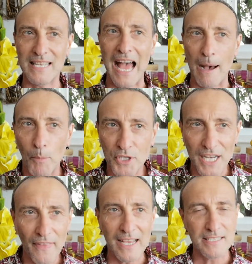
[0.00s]
How much
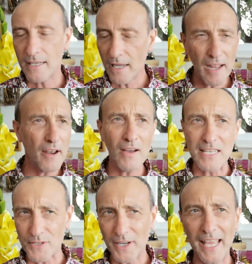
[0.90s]
are they? I said, no, no, no,
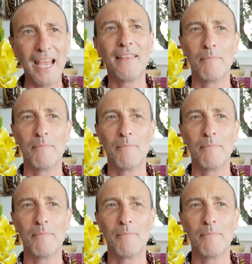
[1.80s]
it's okay.